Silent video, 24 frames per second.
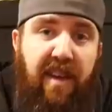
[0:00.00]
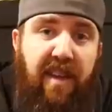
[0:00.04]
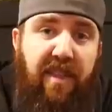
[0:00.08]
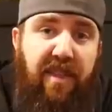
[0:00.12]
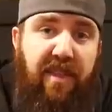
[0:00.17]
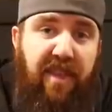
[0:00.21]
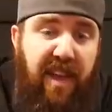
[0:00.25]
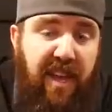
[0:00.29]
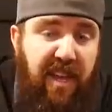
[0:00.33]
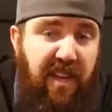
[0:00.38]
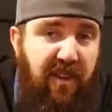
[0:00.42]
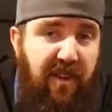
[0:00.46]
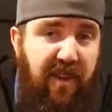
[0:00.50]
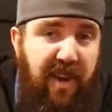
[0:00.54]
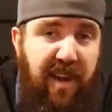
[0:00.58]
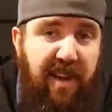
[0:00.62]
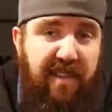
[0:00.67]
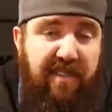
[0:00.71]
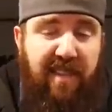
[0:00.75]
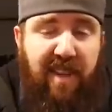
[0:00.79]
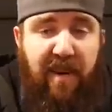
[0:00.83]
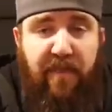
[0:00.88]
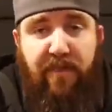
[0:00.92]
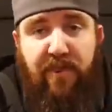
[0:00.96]
Thank you
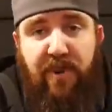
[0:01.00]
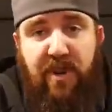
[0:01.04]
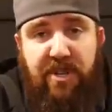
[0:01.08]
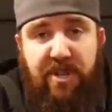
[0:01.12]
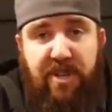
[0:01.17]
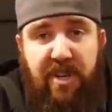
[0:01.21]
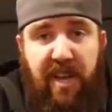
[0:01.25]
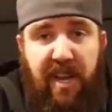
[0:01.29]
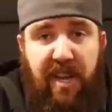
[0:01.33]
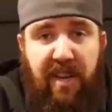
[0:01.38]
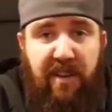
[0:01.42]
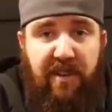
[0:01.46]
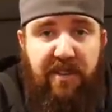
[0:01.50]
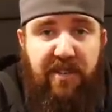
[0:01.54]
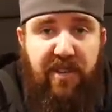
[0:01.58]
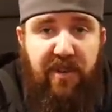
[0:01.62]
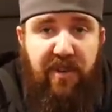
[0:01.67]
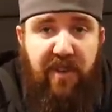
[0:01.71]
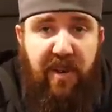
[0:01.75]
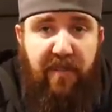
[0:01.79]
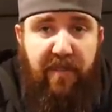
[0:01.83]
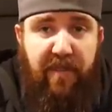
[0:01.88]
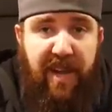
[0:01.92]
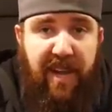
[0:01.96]
guys, I appreciate you
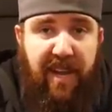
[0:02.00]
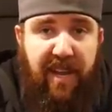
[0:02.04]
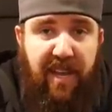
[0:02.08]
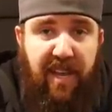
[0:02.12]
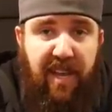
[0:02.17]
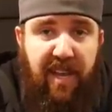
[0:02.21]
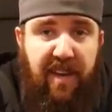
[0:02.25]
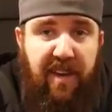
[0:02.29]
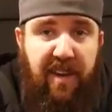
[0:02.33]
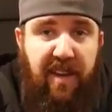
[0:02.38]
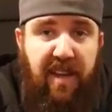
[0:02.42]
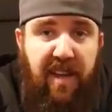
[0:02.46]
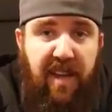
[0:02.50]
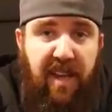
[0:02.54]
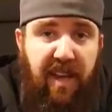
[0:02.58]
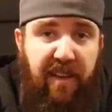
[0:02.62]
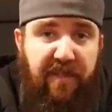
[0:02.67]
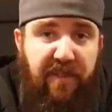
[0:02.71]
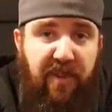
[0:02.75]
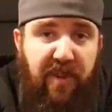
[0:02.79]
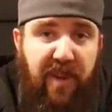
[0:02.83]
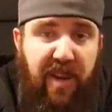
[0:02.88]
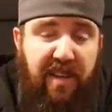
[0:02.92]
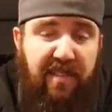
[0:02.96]
tuning back in.
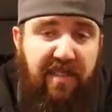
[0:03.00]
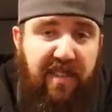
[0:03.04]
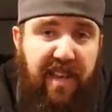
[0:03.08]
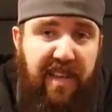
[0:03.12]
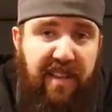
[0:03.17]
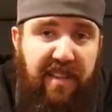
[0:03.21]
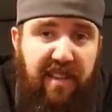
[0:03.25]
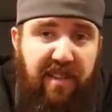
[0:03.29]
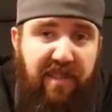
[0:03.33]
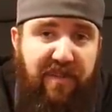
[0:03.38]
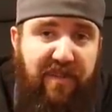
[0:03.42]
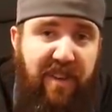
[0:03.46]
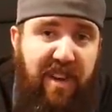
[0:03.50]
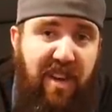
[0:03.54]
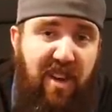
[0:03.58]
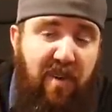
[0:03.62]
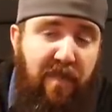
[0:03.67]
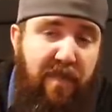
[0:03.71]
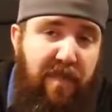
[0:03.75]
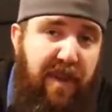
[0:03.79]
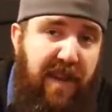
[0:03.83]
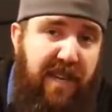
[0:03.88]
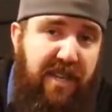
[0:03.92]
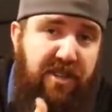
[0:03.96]
If you guys like this video,
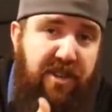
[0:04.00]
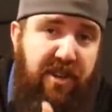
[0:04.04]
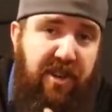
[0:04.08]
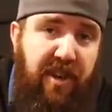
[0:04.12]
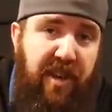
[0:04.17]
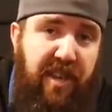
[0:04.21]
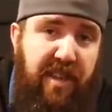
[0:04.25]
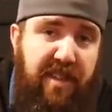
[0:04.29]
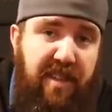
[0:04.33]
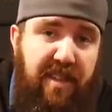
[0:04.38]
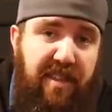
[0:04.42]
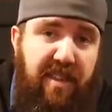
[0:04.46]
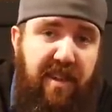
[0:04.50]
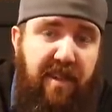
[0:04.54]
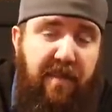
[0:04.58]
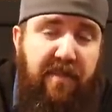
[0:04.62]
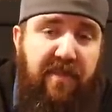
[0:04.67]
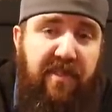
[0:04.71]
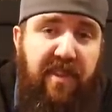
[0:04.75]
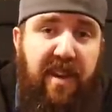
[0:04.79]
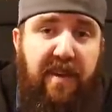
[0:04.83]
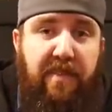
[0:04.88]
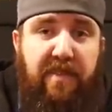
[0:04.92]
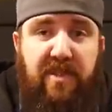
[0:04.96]
make sure you hit the
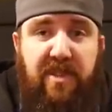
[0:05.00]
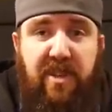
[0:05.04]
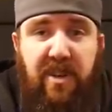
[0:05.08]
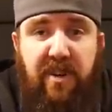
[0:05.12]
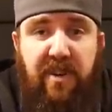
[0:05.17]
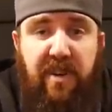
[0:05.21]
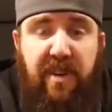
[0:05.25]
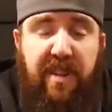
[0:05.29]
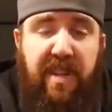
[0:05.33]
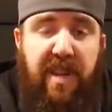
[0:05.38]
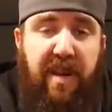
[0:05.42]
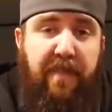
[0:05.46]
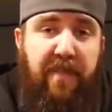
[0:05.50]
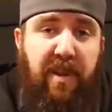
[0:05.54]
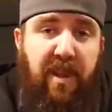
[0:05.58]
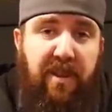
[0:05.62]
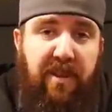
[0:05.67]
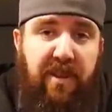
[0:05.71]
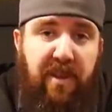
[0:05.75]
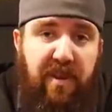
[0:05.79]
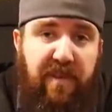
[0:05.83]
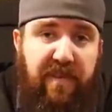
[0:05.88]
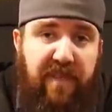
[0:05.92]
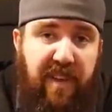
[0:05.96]
thumbs up, turn on that bell
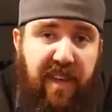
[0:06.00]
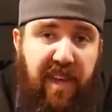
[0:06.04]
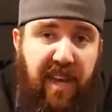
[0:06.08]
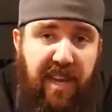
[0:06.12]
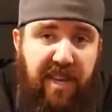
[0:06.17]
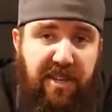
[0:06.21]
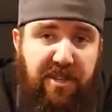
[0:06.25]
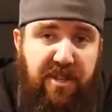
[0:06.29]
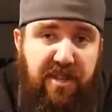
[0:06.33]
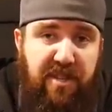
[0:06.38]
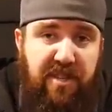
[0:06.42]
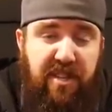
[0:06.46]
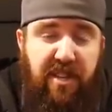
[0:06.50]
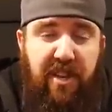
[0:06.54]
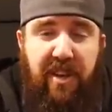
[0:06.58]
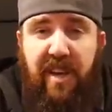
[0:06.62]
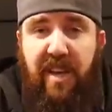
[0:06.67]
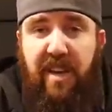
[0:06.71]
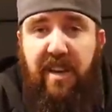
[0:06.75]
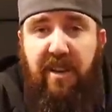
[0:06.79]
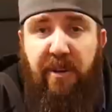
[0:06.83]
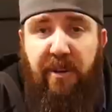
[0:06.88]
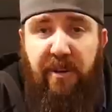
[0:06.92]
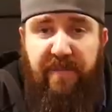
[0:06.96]
notification so you
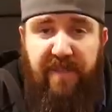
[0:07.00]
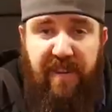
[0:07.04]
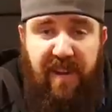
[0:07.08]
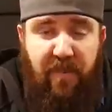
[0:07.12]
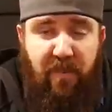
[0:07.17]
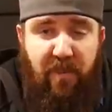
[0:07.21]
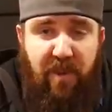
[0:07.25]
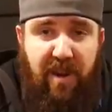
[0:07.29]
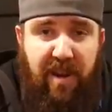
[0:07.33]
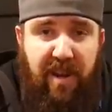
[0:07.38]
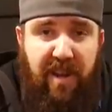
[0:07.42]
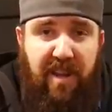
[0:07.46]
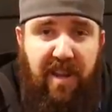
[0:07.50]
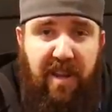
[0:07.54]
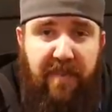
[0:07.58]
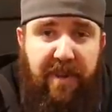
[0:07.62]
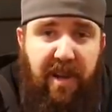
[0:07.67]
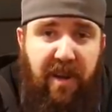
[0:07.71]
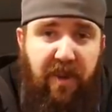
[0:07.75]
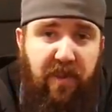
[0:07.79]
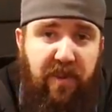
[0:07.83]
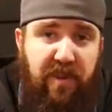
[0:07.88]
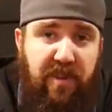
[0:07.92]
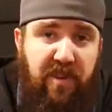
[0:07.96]
get notified when I come
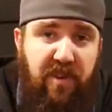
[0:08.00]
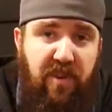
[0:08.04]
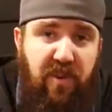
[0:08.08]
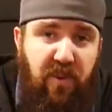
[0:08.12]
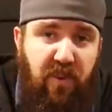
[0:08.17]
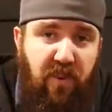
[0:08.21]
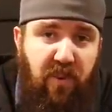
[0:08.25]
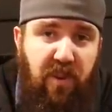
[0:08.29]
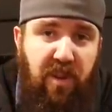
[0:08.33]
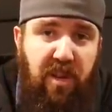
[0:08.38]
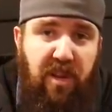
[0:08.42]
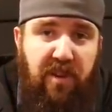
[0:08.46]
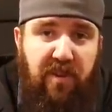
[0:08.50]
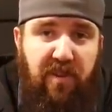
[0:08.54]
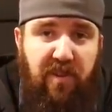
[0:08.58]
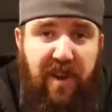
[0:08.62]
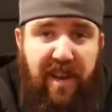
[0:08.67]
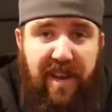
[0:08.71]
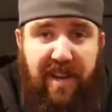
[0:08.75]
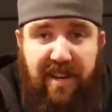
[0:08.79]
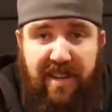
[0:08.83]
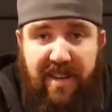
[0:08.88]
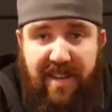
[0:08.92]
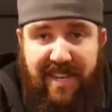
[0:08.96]
out with cool,
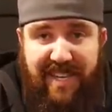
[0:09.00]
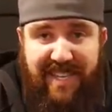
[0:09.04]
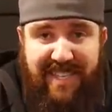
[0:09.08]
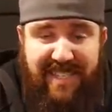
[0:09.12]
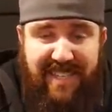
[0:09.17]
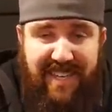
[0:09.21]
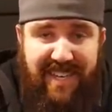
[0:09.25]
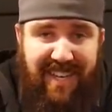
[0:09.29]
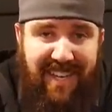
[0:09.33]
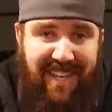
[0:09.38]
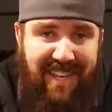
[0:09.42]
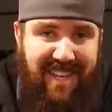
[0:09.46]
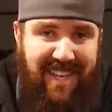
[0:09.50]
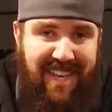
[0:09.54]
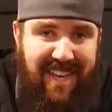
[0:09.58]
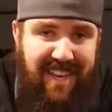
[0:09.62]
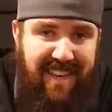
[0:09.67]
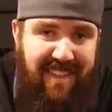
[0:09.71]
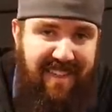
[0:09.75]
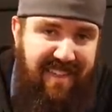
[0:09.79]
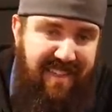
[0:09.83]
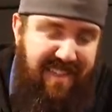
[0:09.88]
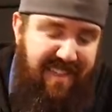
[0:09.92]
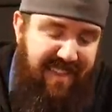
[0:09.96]
great content
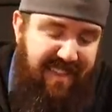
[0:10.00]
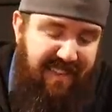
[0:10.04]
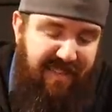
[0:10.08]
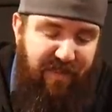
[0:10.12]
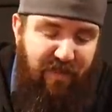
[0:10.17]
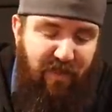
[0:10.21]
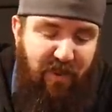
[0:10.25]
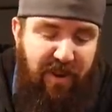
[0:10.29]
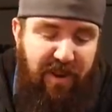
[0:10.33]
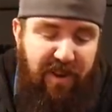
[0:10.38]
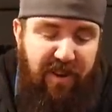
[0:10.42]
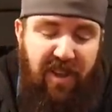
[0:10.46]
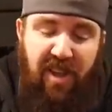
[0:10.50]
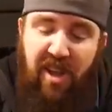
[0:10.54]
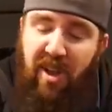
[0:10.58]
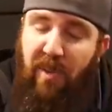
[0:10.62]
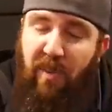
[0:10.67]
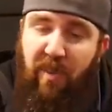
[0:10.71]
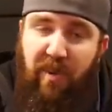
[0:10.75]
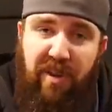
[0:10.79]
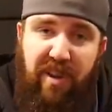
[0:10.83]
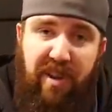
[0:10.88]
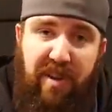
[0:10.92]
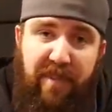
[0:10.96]
like this one.
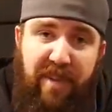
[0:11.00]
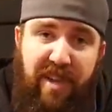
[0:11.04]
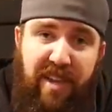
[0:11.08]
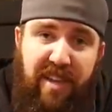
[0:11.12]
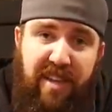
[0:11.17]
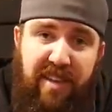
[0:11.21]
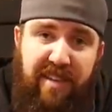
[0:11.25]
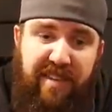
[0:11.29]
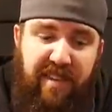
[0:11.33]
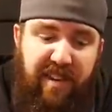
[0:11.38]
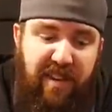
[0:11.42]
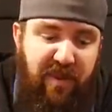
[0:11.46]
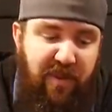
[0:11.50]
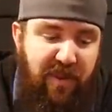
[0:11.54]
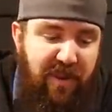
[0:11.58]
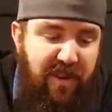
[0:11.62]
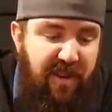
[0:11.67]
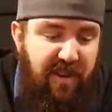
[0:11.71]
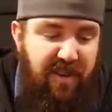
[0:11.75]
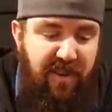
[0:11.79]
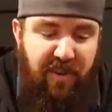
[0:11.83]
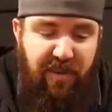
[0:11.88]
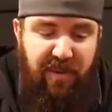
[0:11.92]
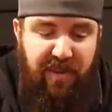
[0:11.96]
We're gonna be continuing
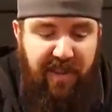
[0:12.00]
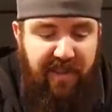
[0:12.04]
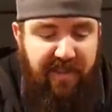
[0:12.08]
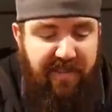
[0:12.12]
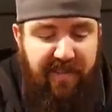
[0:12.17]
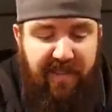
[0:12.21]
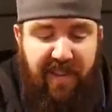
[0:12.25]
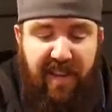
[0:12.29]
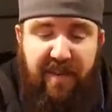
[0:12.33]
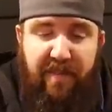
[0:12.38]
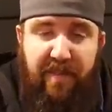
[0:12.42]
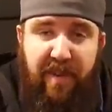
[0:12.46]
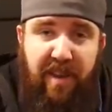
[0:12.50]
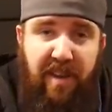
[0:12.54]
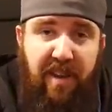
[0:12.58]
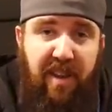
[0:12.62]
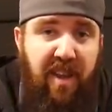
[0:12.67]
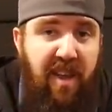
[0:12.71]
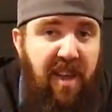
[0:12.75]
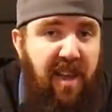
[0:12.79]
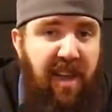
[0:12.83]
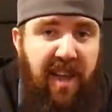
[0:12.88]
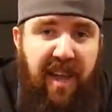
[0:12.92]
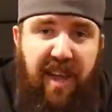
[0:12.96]
to do this segment
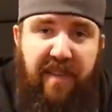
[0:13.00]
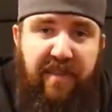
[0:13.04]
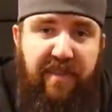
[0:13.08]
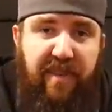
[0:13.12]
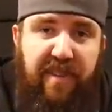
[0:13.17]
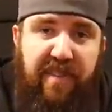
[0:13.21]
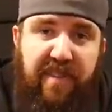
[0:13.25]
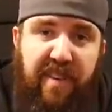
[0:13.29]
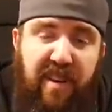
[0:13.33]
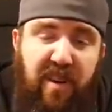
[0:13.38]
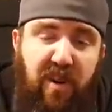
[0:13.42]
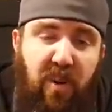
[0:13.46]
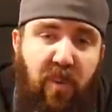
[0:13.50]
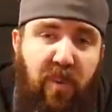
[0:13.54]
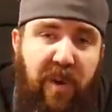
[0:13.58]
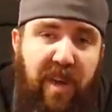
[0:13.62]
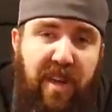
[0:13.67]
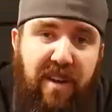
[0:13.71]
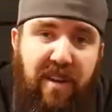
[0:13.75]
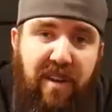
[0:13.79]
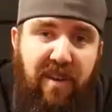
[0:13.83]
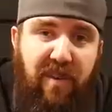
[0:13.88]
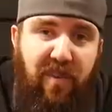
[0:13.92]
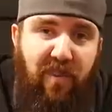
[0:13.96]
every single
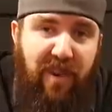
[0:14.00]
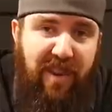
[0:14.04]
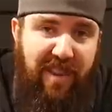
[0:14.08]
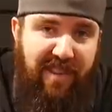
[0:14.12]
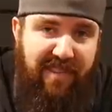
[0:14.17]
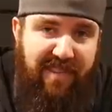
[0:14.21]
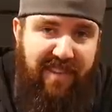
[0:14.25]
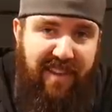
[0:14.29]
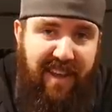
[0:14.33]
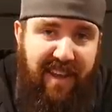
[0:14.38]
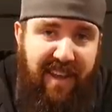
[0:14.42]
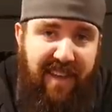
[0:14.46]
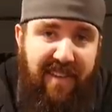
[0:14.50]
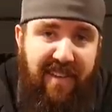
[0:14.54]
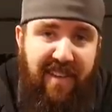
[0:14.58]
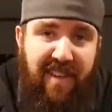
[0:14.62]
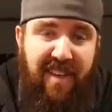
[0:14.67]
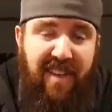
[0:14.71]
week on Wednesday.